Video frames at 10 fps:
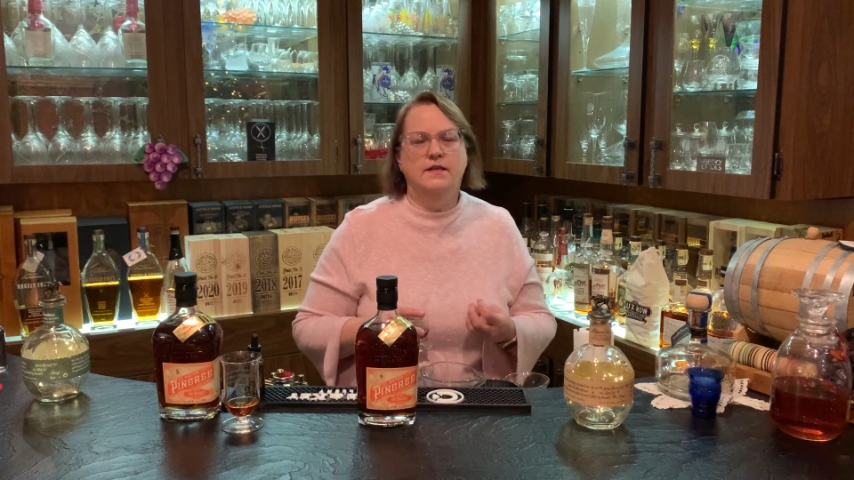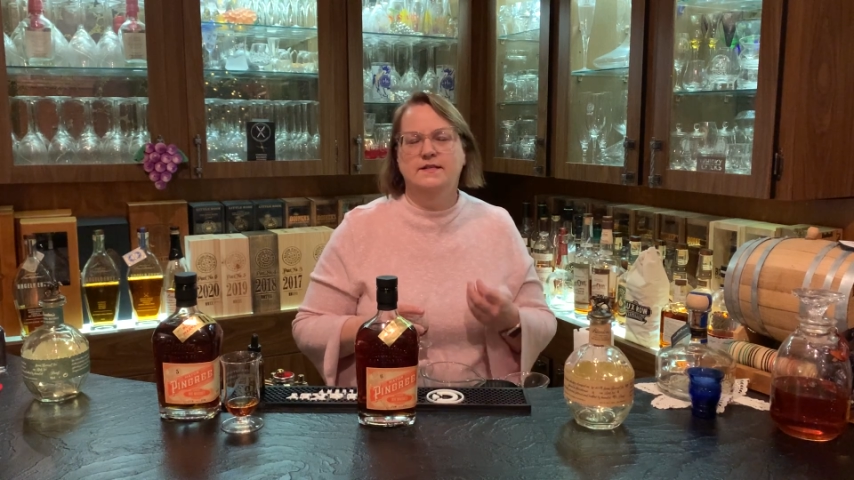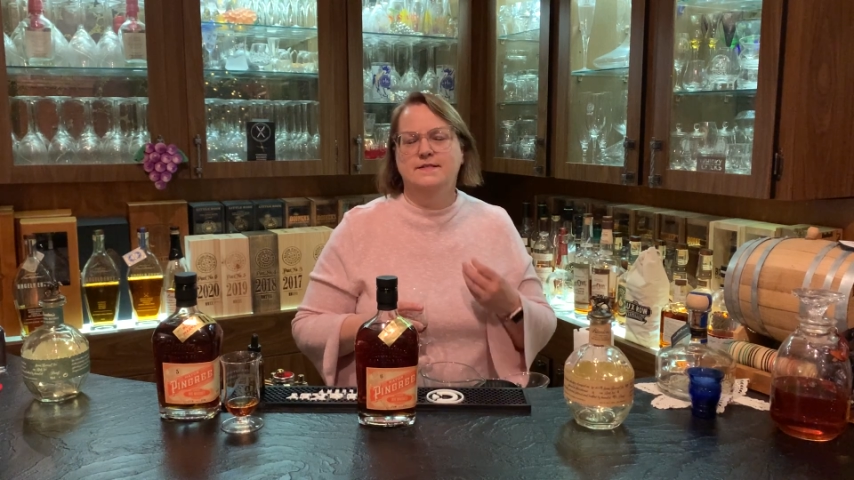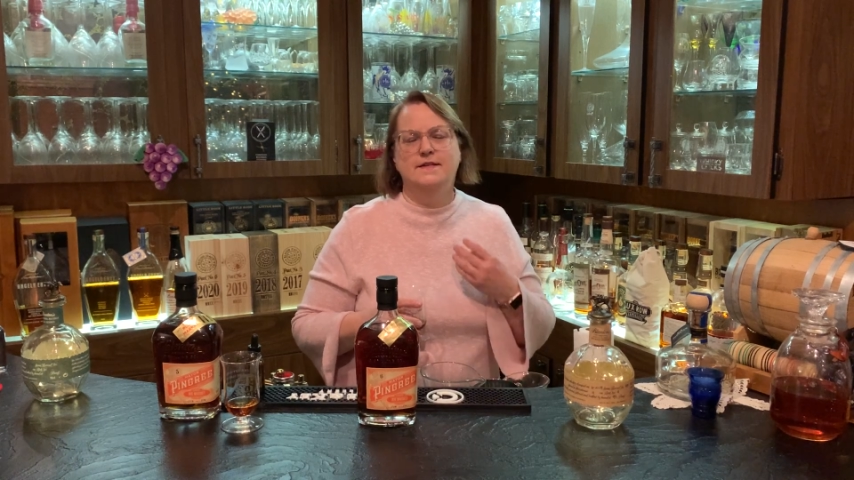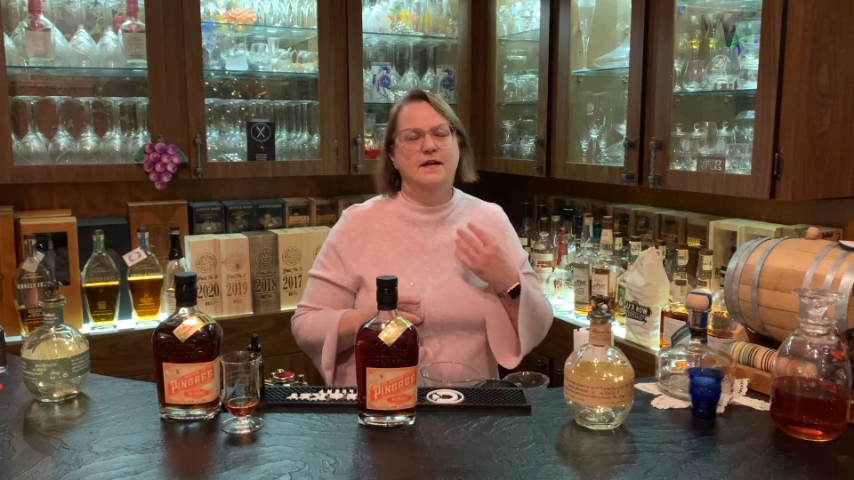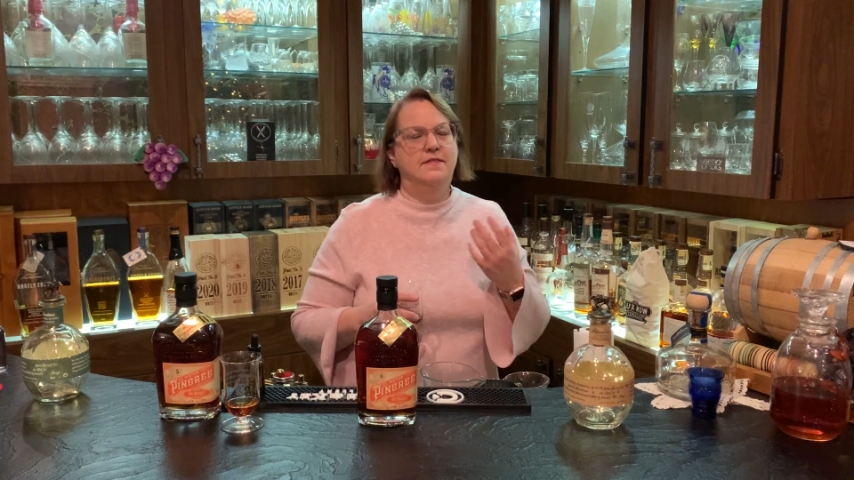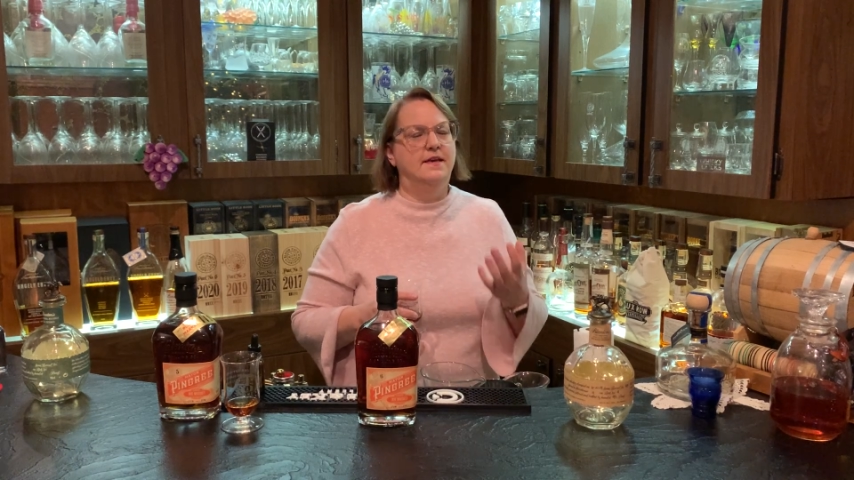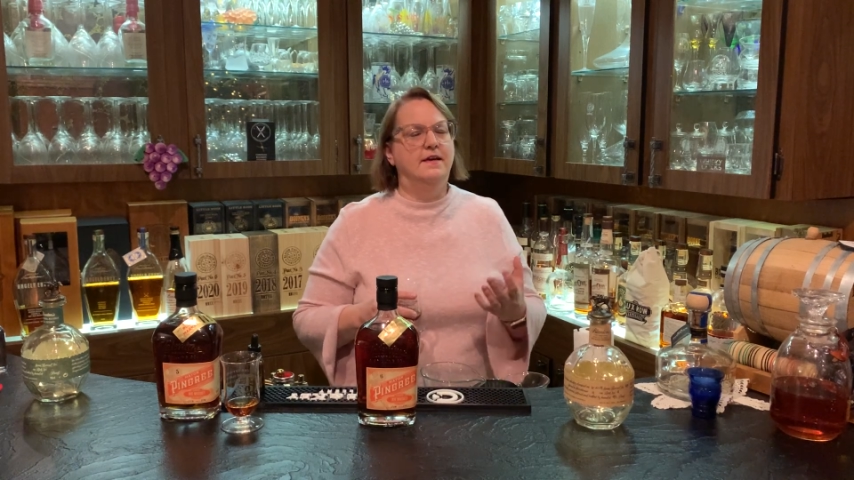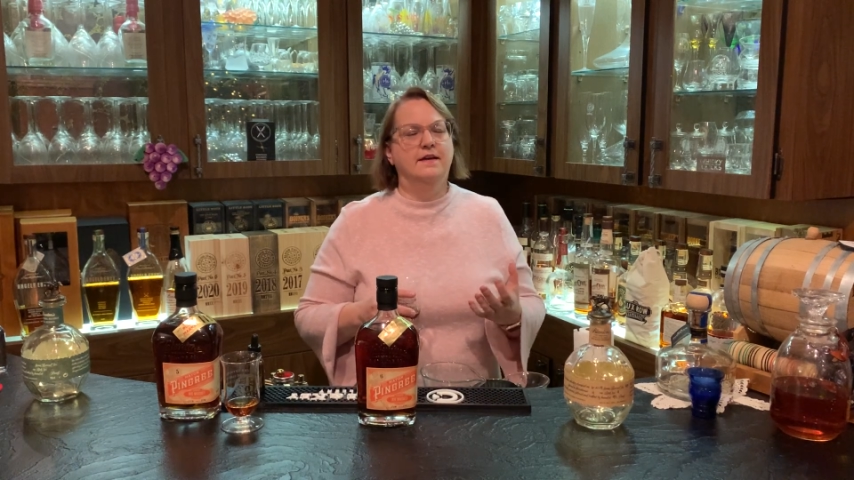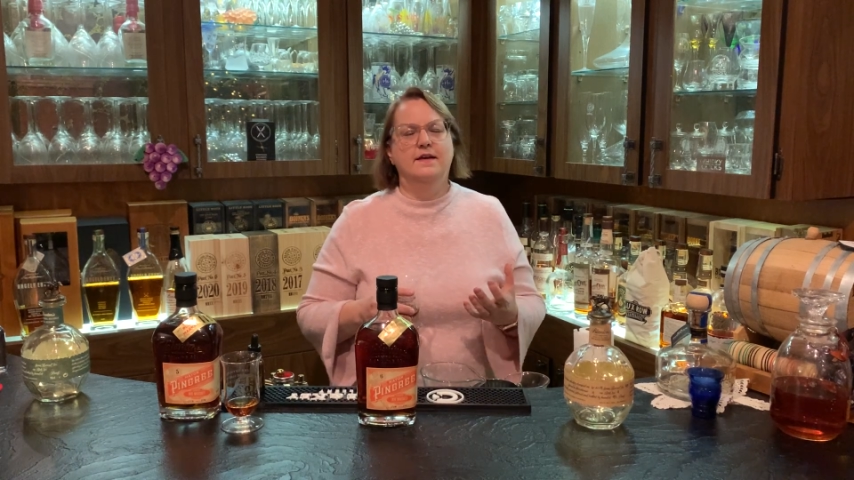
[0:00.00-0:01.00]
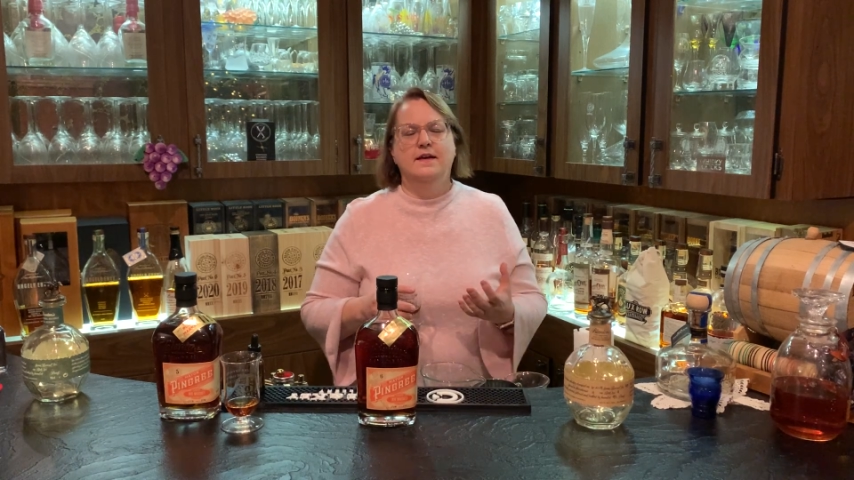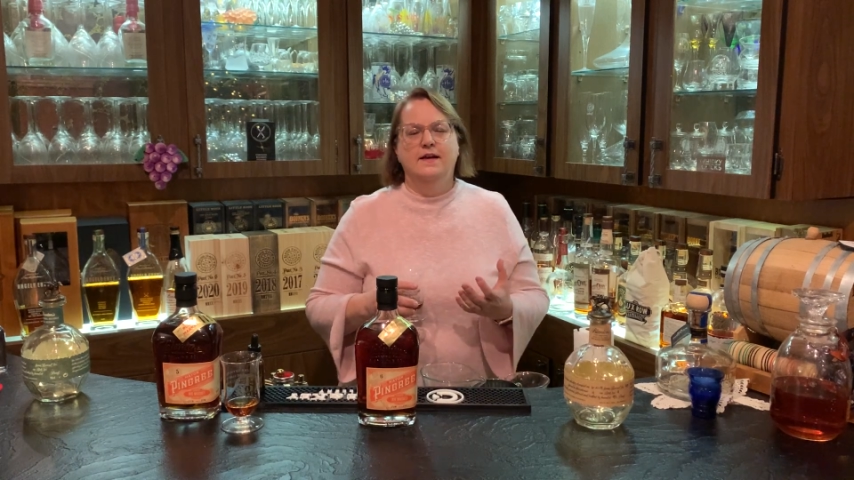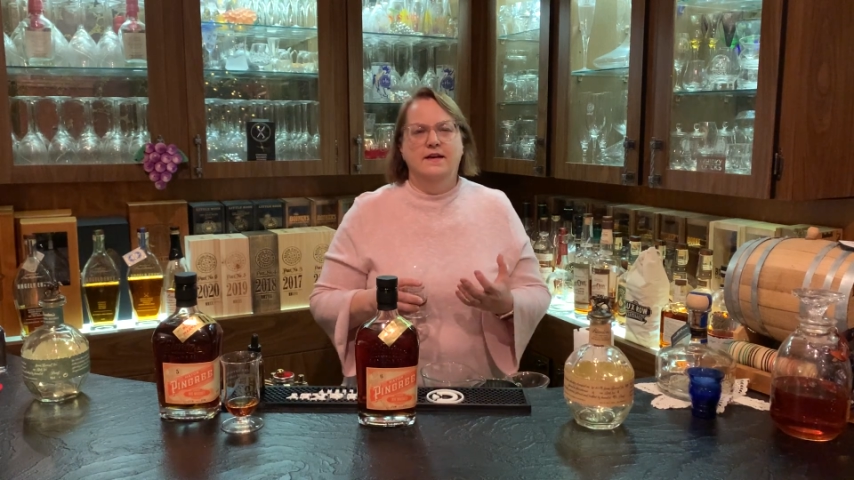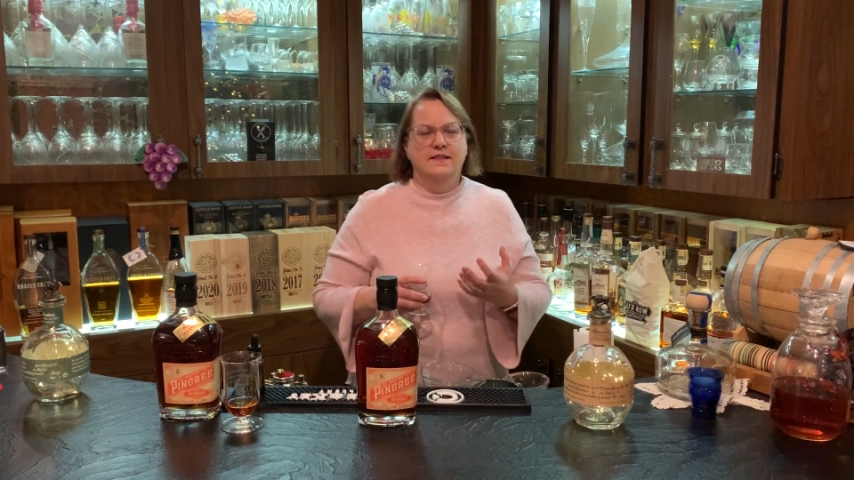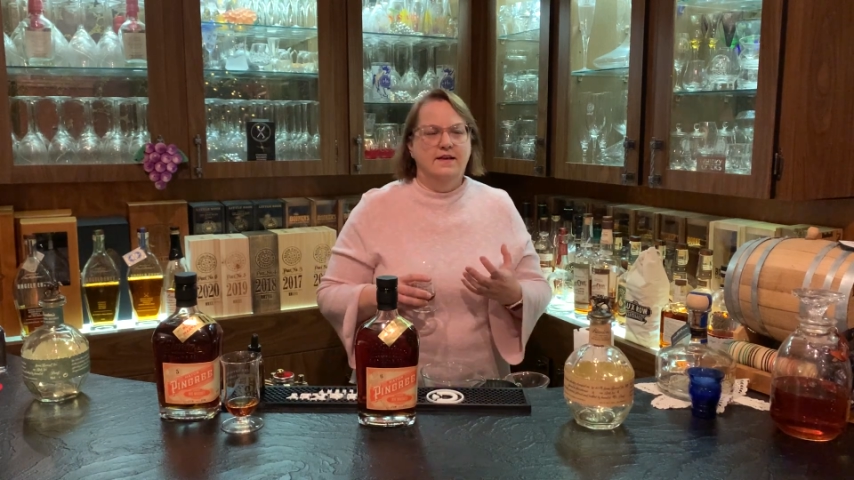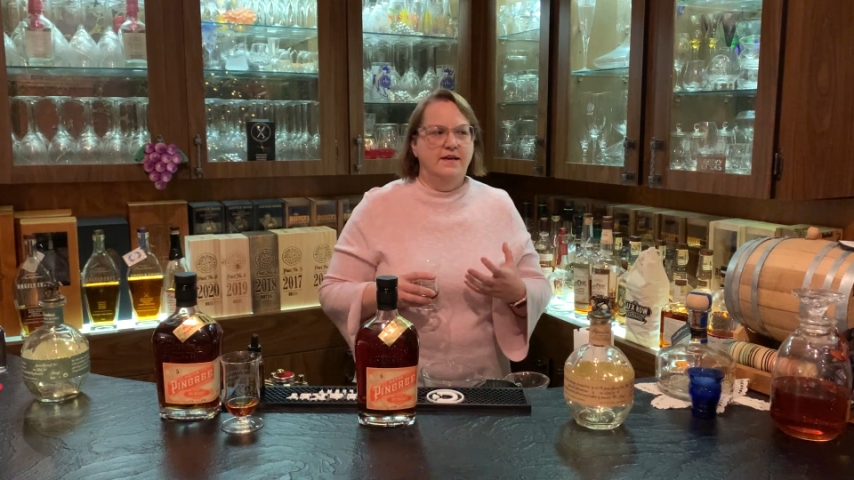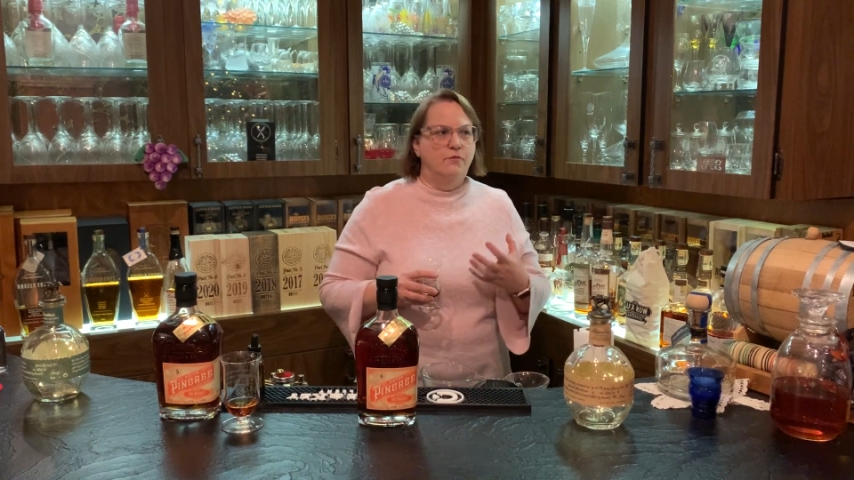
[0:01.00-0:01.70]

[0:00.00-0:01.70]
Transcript: It's nothing like